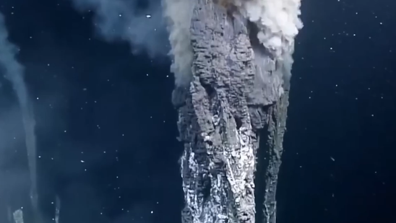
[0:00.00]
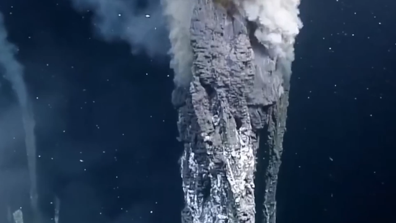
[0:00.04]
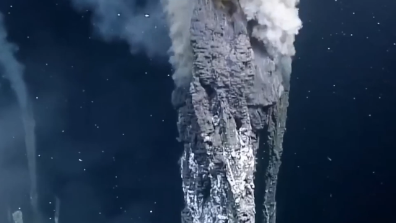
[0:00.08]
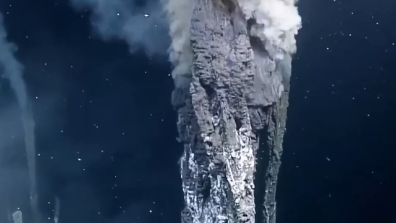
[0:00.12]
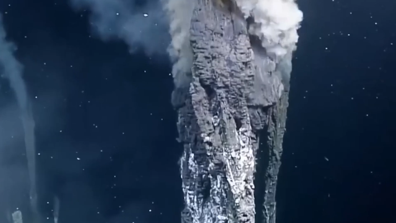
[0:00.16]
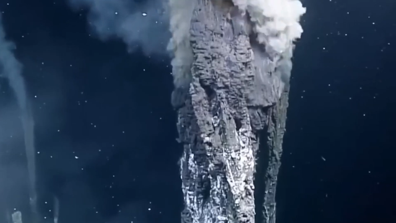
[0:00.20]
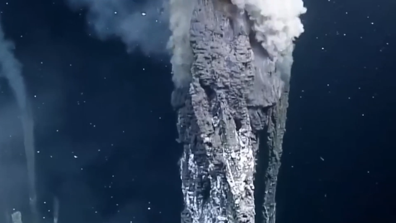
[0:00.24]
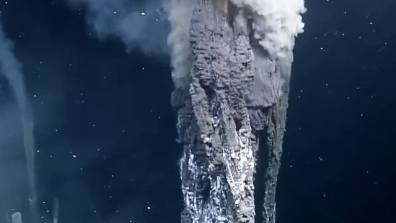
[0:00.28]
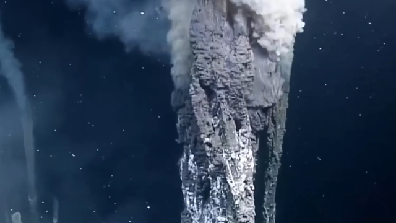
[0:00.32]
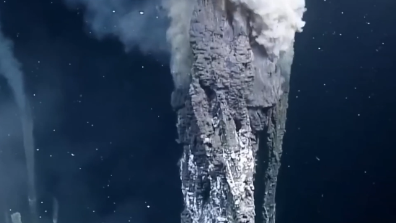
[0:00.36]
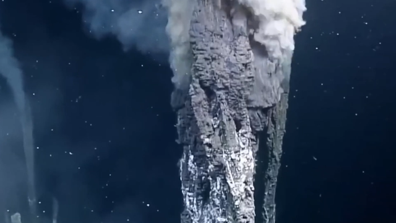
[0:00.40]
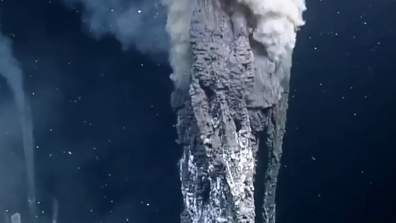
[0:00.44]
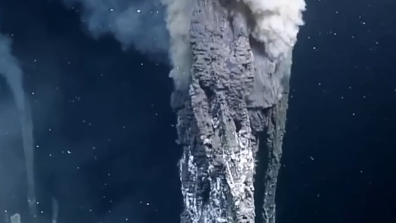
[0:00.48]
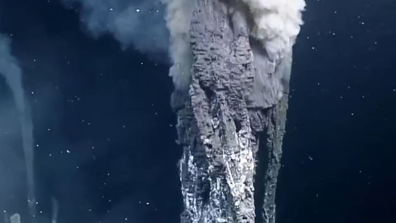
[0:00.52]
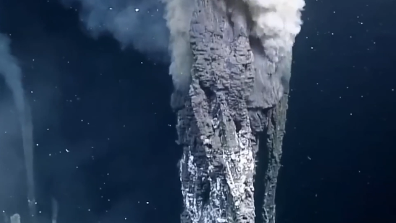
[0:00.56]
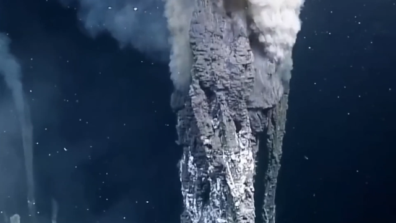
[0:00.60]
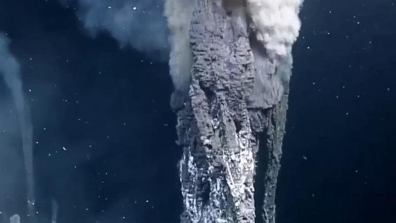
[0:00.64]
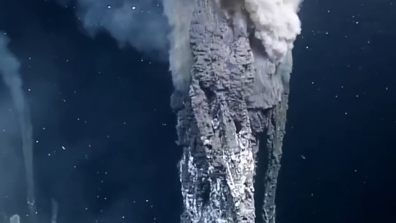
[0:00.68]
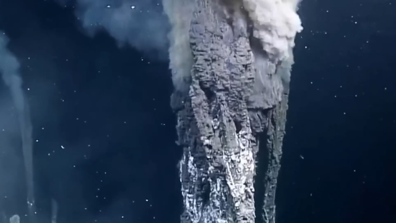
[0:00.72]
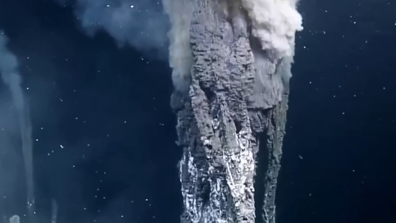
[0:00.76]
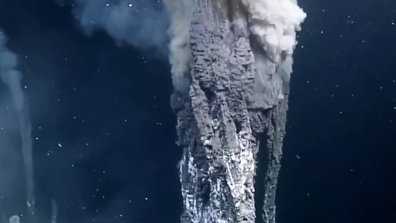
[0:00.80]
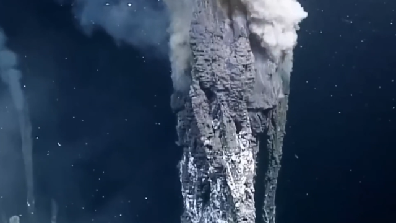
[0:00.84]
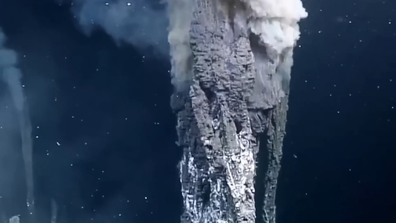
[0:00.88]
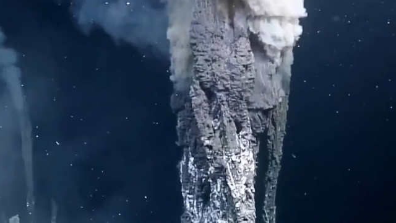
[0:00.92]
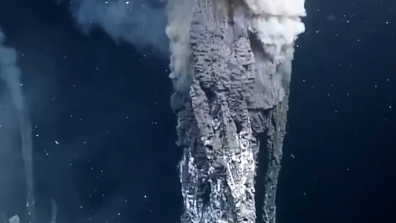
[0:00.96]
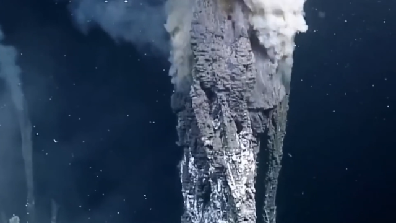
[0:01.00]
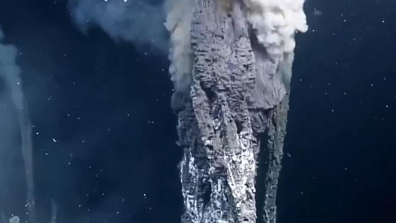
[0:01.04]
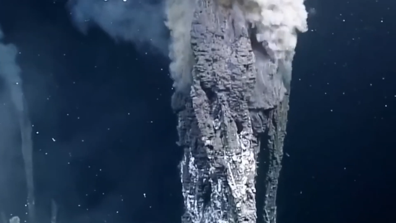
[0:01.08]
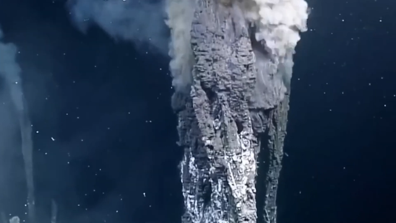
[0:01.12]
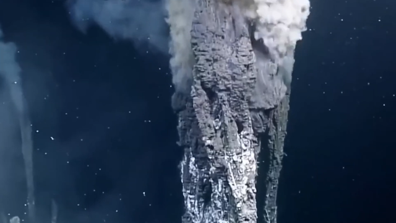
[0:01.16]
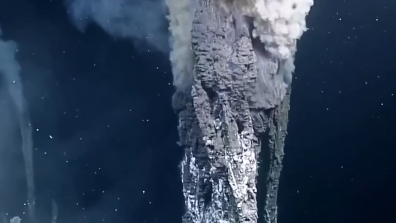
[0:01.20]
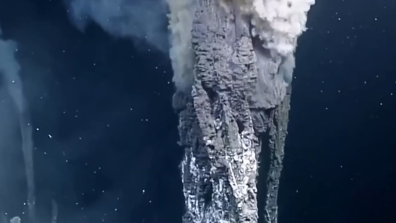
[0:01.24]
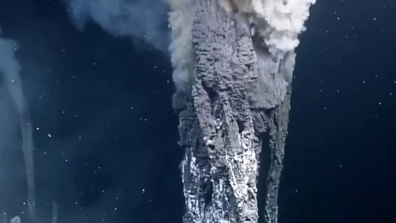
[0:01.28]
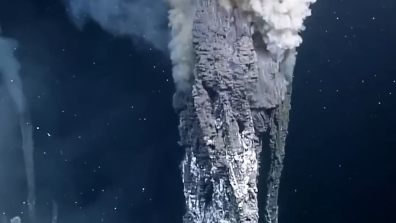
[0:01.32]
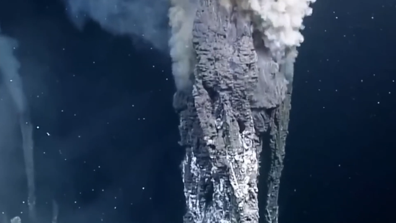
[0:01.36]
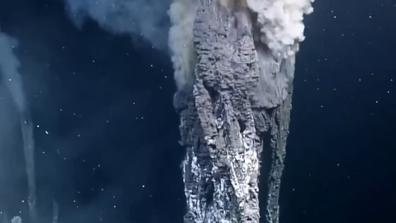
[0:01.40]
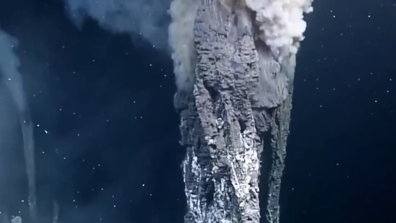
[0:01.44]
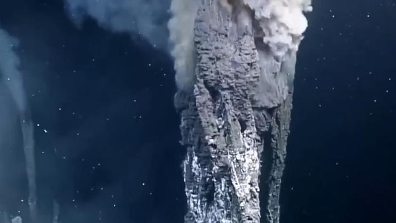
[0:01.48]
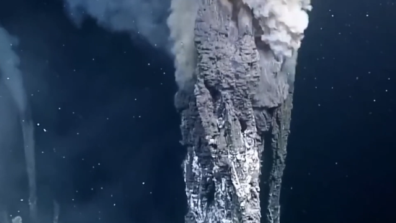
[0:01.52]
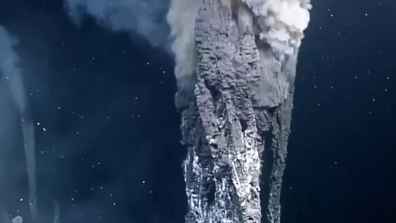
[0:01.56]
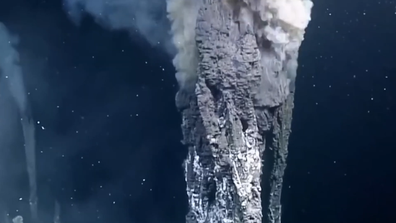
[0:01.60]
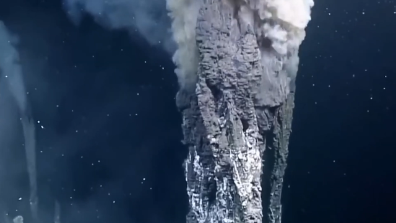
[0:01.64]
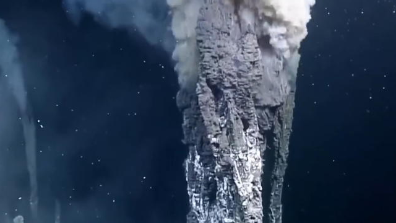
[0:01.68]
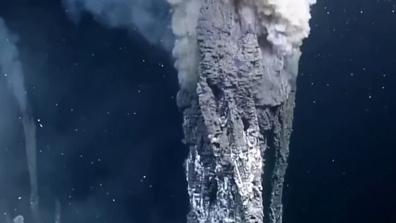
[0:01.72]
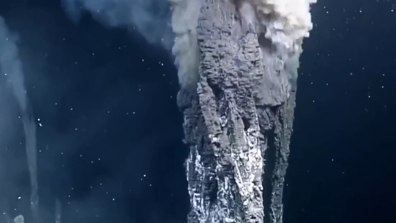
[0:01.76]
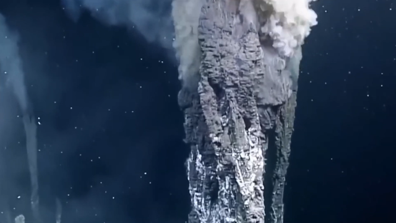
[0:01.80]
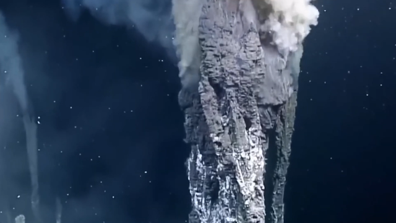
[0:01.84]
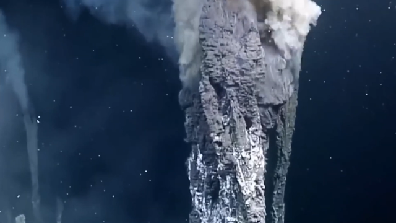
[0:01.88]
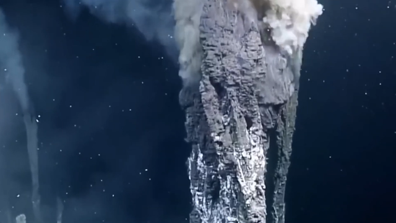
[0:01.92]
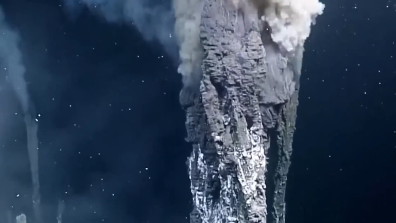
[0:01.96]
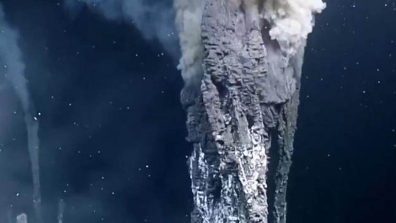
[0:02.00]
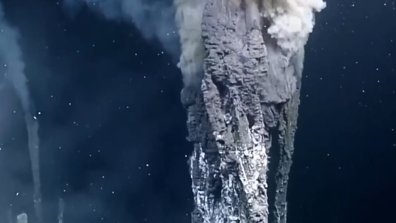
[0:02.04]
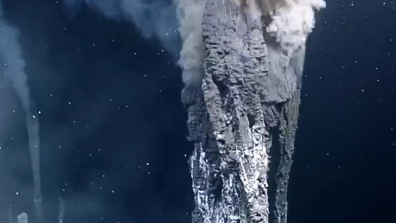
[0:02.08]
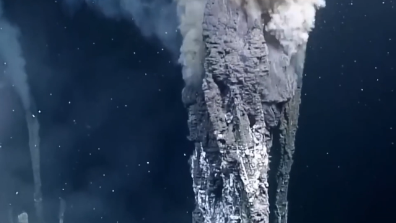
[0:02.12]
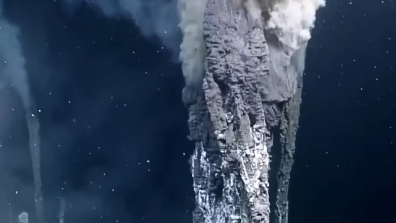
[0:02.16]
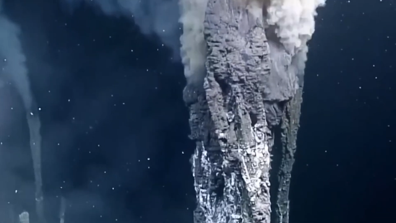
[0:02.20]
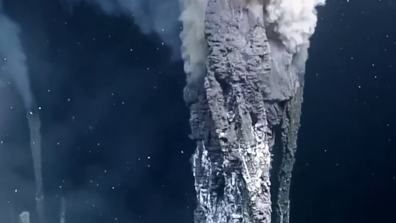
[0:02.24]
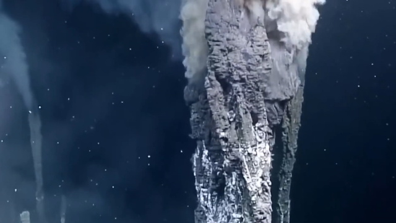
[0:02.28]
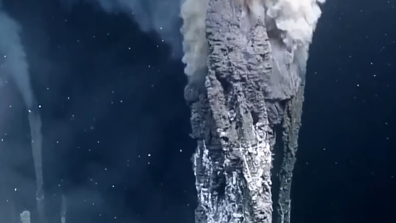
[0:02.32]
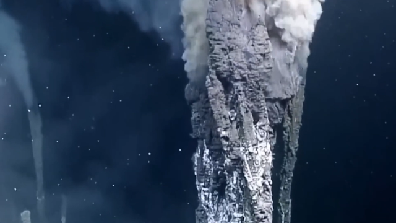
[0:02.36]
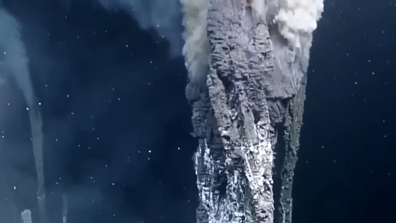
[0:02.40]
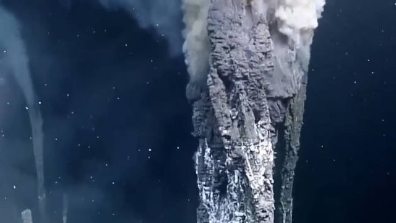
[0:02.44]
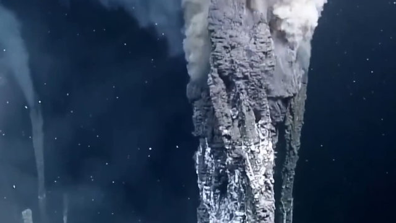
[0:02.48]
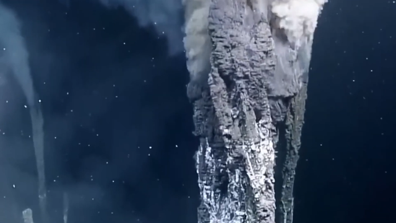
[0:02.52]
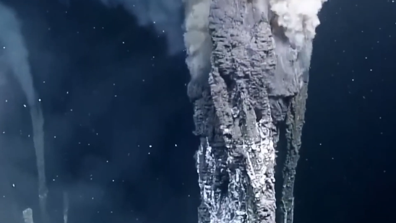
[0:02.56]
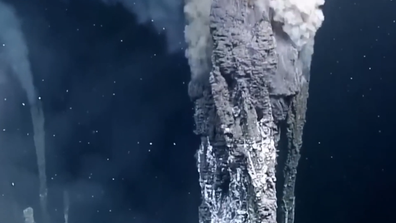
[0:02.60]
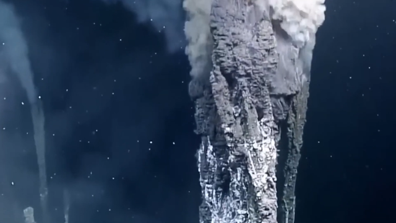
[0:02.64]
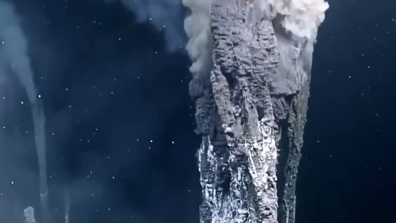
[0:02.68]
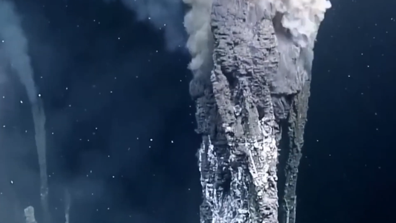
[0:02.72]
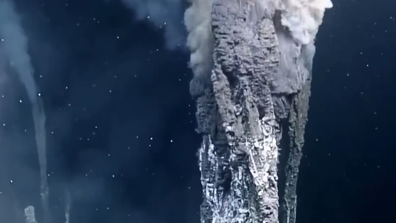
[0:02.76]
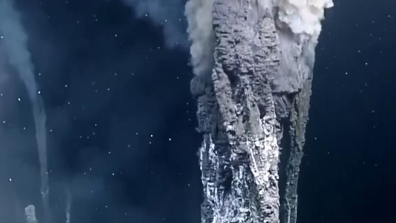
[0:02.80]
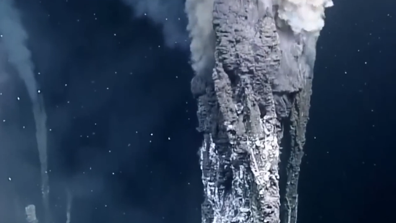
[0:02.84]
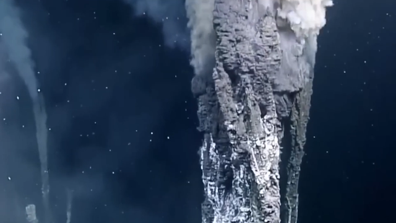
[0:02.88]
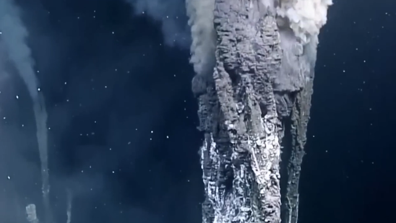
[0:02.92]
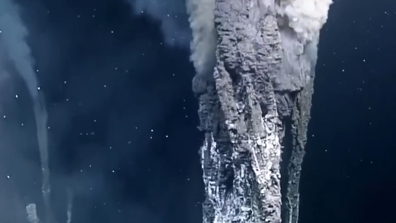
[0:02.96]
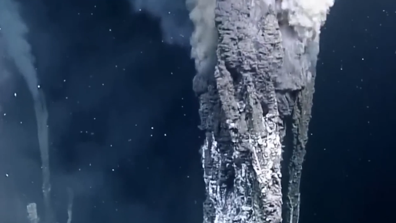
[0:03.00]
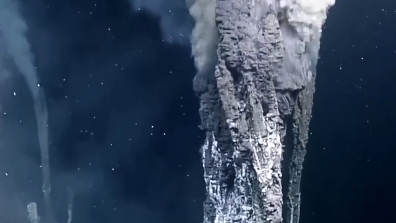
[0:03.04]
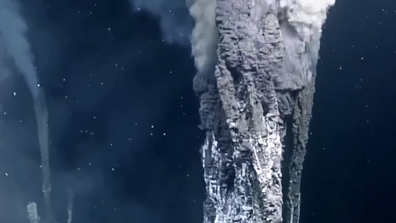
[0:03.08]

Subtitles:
Nobody's mouth can be seen.